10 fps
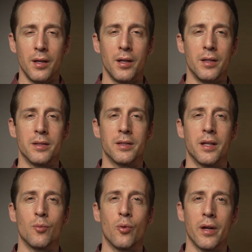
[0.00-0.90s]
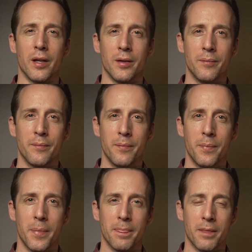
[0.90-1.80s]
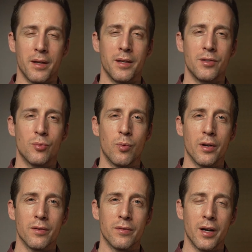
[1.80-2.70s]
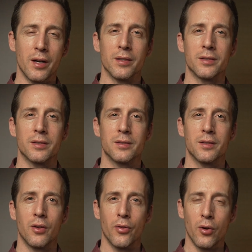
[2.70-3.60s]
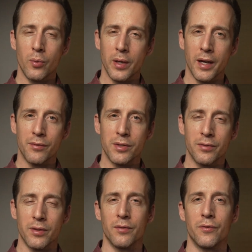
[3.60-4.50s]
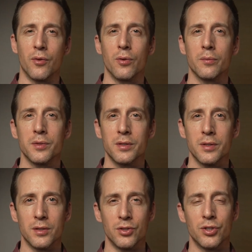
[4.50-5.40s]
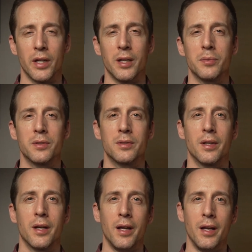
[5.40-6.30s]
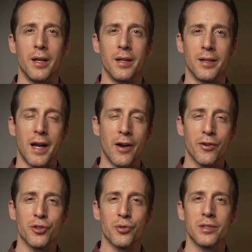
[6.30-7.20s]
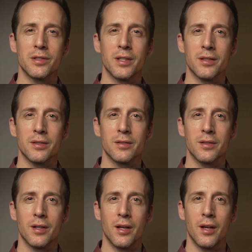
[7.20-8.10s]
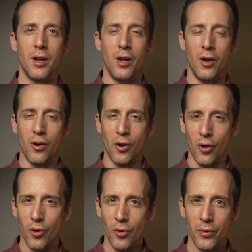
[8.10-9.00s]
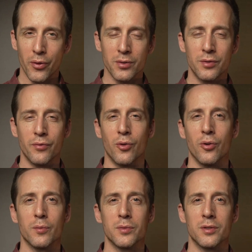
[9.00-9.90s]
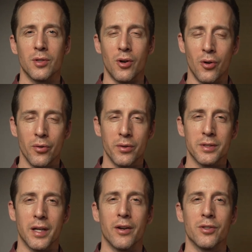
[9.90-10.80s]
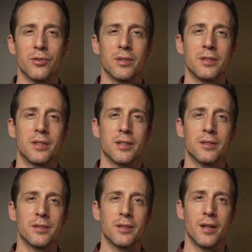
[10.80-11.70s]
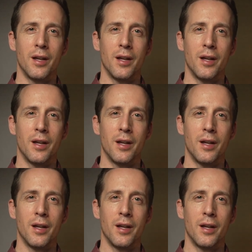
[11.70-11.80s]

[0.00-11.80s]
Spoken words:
In the same way, each one of us, although we have different forms and shapes and characteristics, all those forms, all those characteristics